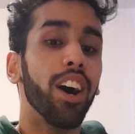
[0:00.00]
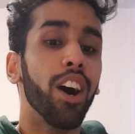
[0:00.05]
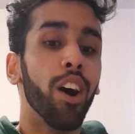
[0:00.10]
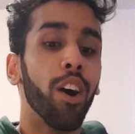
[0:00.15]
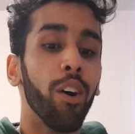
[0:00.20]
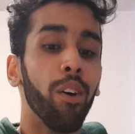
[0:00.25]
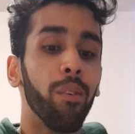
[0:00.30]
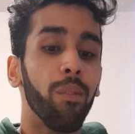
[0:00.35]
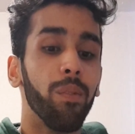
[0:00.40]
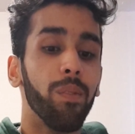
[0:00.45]

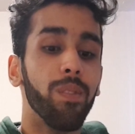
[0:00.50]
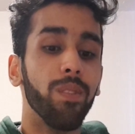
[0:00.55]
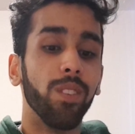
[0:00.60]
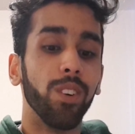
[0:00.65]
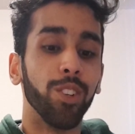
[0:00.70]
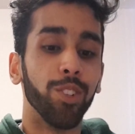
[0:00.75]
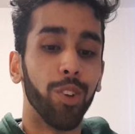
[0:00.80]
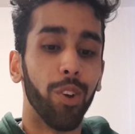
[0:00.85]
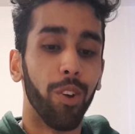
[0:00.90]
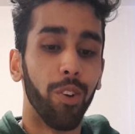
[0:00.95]

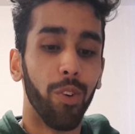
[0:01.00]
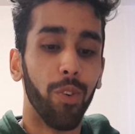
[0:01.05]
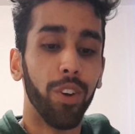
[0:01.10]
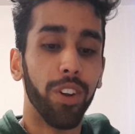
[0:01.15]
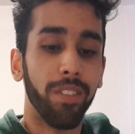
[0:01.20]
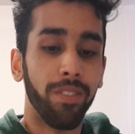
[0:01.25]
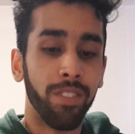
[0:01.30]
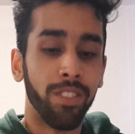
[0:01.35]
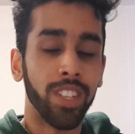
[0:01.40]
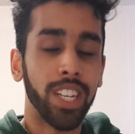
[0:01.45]
So I know what
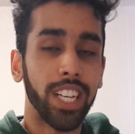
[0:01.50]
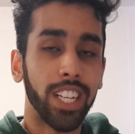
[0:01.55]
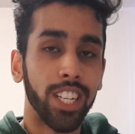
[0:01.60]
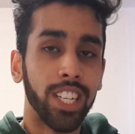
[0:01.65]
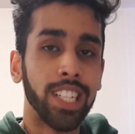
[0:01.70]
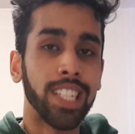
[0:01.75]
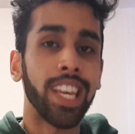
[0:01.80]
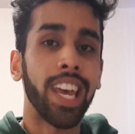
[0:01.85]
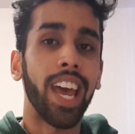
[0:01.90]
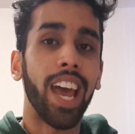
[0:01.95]
it feels like to
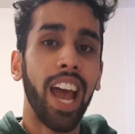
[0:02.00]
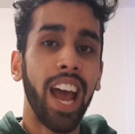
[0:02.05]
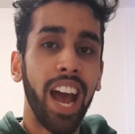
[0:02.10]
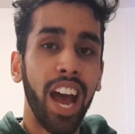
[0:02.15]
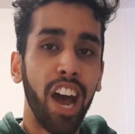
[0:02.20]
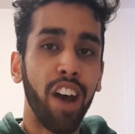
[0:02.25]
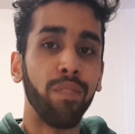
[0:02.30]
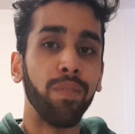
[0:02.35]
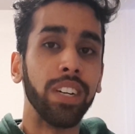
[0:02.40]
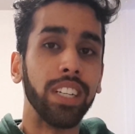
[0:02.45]
just get
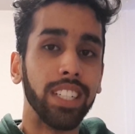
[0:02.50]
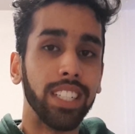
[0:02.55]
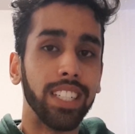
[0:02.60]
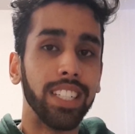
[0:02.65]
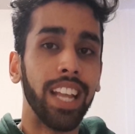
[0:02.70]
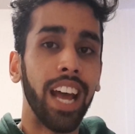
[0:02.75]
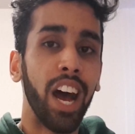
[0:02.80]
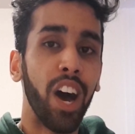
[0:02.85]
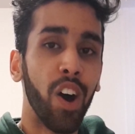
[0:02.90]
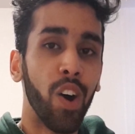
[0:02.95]
hammered
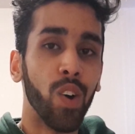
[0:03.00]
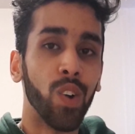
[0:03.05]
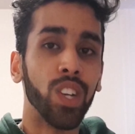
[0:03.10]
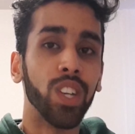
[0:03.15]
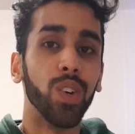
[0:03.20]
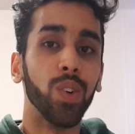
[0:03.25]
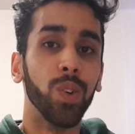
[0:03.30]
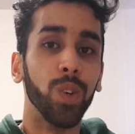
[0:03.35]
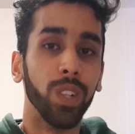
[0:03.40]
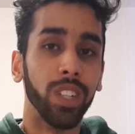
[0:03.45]

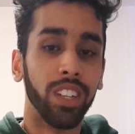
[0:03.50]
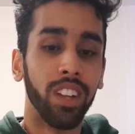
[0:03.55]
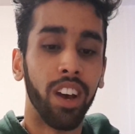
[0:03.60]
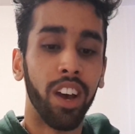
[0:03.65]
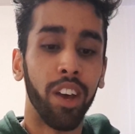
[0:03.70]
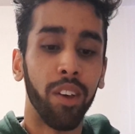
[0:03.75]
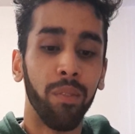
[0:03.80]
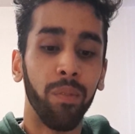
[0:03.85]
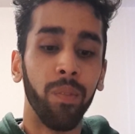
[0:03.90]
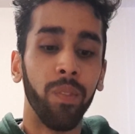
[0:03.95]
down all the
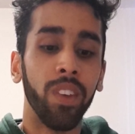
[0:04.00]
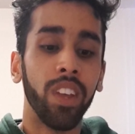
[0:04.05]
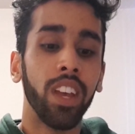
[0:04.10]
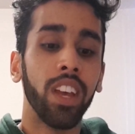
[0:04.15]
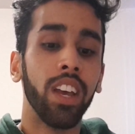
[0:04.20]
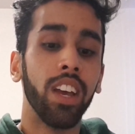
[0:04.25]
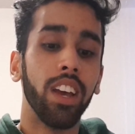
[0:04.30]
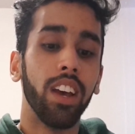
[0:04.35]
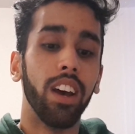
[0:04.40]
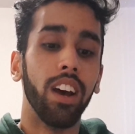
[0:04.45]
time.
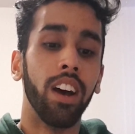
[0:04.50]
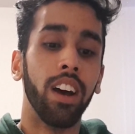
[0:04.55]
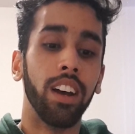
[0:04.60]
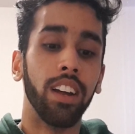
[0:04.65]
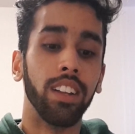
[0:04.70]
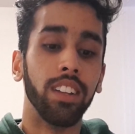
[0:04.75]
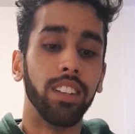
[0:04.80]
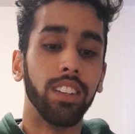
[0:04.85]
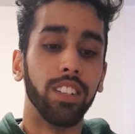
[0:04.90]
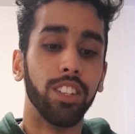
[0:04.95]

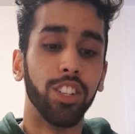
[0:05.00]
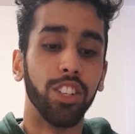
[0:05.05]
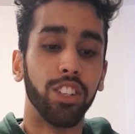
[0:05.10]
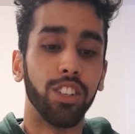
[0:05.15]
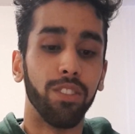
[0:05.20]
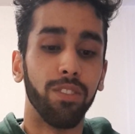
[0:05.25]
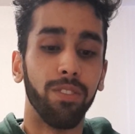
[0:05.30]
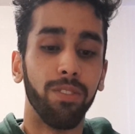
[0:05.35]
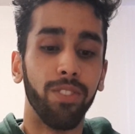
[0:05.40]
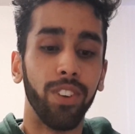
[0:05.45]
and just
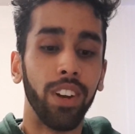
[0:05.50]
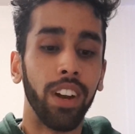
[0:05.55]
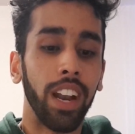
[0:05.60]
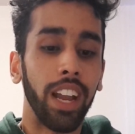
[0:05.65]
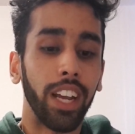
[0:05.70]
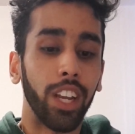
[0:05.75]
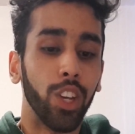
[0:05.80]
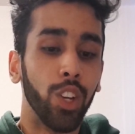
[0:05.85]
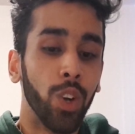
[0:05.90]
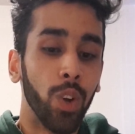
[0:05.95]
to feel
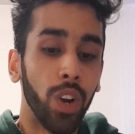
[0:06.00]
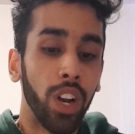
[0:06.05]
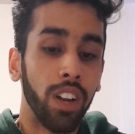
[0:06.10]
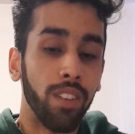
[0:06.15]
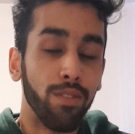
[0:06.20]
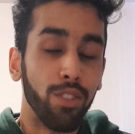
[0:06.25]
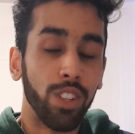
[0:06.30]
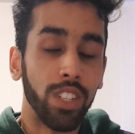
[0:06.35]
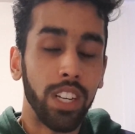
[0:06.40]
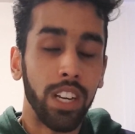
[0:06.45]
like you don't
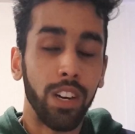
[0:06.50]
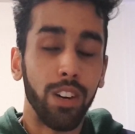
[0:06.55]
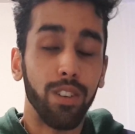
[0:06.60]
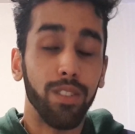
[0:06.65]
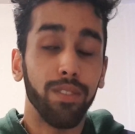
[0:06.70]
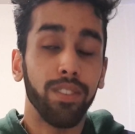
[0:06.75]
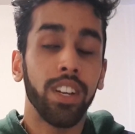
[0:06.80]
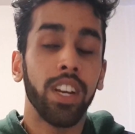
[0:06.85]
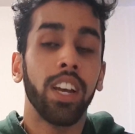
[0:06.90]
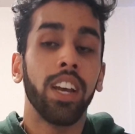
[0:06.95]
love
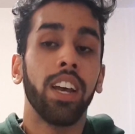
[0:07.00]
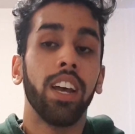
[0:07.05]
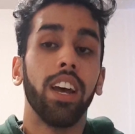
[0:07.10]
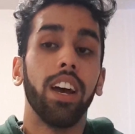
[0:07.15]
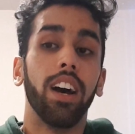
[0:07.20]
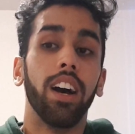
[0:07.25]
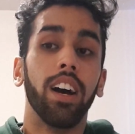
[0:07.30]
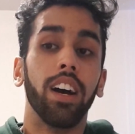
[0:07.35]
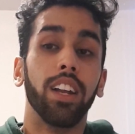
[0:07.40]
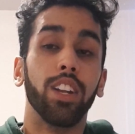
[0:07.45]
yourself
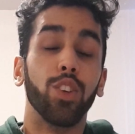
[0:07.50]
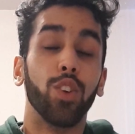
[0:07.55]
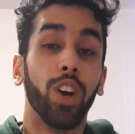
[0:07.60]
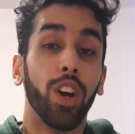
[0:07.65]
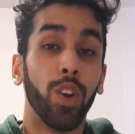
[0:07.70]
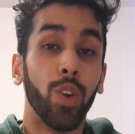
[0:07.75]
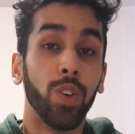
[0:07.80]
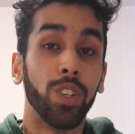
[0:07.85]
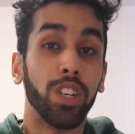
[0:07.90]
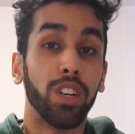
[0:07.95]
and you
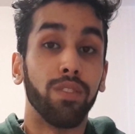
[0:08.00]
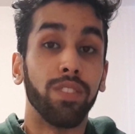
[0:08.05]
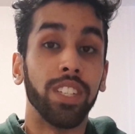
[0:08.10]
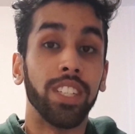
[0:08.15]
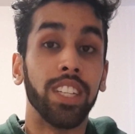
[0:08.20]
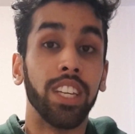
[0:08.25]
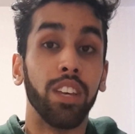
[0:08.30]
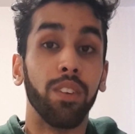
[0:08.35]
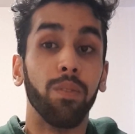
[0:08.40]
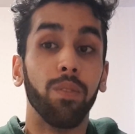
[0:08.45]
got no
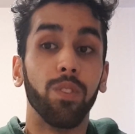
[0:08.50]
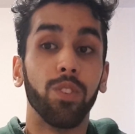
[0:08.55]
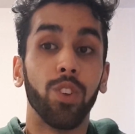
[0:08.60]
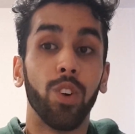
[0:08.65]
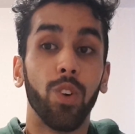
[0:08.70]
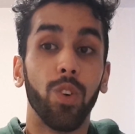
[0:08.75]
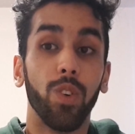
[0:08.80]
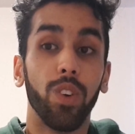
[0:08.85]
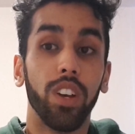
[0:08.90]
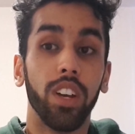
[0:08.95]
self-esteem.
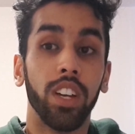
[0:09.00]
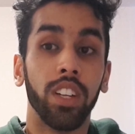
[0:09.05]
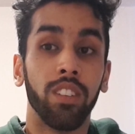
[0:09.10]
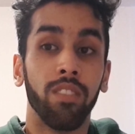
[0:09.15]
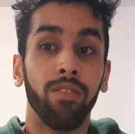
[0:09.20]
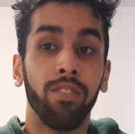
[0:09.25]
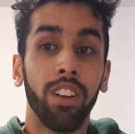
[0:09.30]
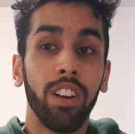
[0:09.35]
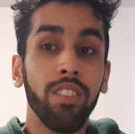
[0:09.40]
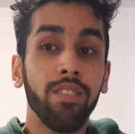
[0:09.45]
So it's a
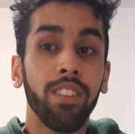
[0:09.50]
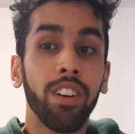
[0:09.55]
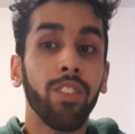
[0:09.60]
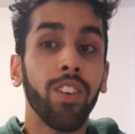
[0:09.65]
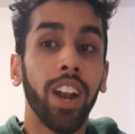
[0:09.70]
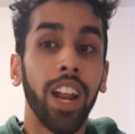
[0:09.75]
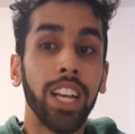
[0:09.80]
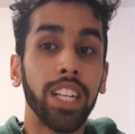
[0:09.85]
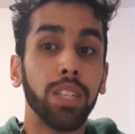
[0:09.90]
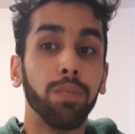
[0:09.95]
very, very
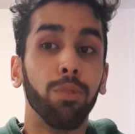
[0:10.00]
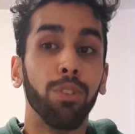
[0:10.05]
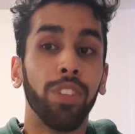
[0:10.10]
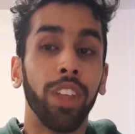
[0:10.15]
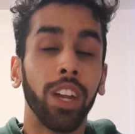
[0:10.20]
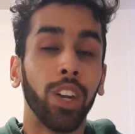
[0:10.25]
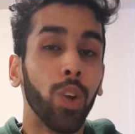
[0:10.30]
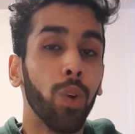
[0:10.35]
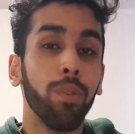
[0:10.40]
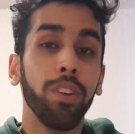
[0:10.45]
relatable
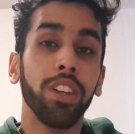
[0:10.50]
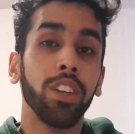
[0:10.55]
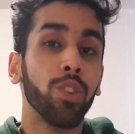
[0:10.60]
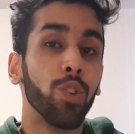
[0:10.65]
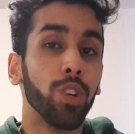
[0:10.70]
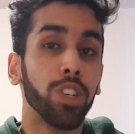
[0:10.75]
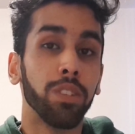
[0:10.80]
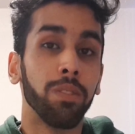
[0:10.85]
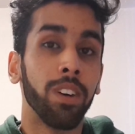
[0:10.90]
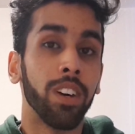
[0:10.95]
thing. Nobody
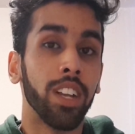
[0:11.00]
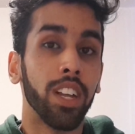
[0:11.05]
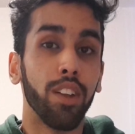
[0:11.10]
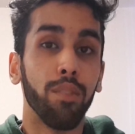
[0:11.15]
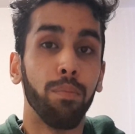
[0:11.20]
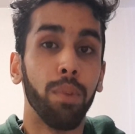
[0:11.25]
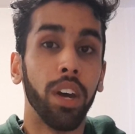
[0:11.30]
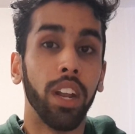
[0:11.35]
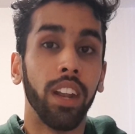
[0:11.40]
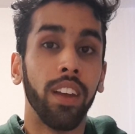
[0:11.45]
talks about
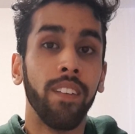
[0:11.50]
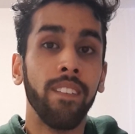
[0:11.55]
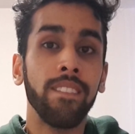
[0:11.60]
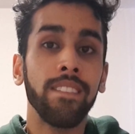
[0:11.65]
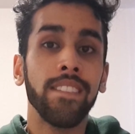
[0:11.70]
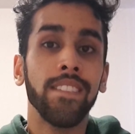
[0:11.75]
it, but